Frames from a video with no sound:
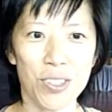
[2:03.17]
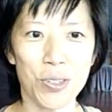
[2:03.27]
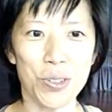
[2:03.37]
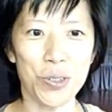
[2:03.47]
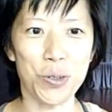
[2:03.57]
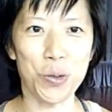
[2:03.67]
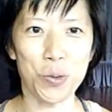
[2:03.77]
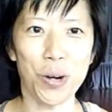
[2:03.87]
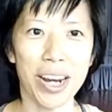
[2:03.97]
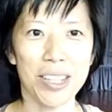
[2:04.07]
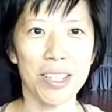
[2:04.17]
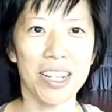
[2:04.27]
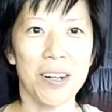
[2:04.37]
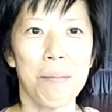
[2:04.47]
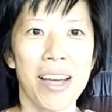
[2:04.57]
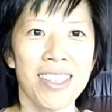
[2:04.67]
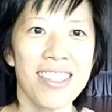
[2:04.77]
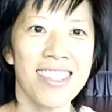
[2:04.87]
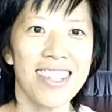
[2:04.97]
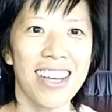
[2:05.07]
to write
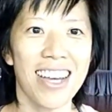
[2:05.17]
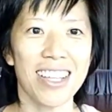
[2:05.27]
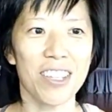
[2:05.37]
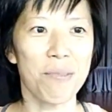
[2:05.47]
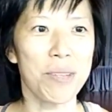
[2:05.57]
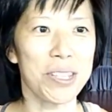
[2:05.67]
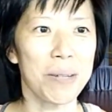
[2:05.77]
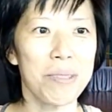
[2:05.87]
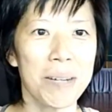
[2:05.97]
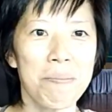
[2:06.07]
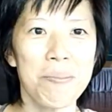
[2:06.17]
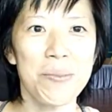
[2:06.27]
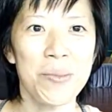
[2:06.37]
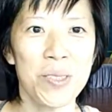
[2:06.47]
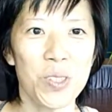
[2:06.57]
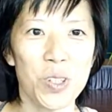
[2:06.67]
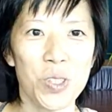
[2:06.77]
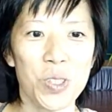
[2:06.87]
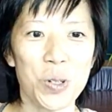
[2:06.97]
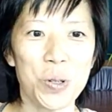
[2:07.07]
comments and give me thumbs up, just
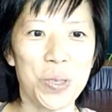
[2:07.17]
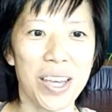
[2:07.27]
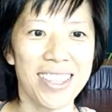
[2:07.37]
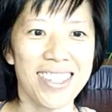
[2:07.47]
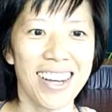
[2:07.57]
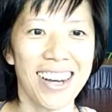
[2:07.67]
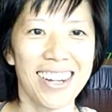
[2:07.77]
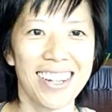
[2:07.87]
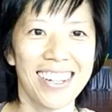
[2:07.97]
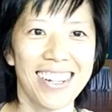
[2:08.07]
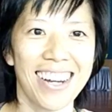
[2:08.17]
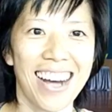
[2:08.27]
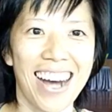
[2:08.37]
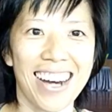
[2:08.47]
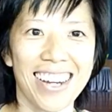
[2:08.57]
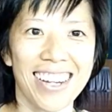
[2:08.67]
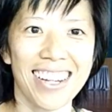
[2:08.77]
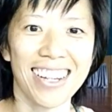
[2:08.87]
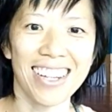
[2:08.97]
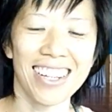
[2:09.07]
so that I